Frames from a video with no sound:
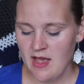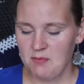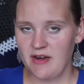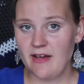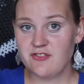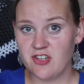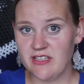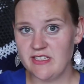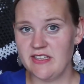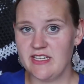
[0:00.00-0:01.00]
But after I
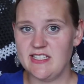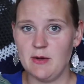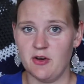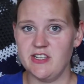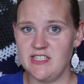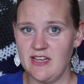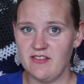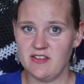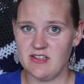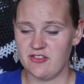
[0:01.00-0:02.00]
did this, I wanted to
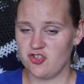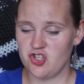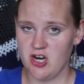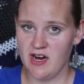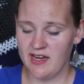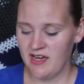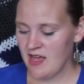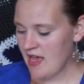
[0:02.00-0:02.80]
give it another try.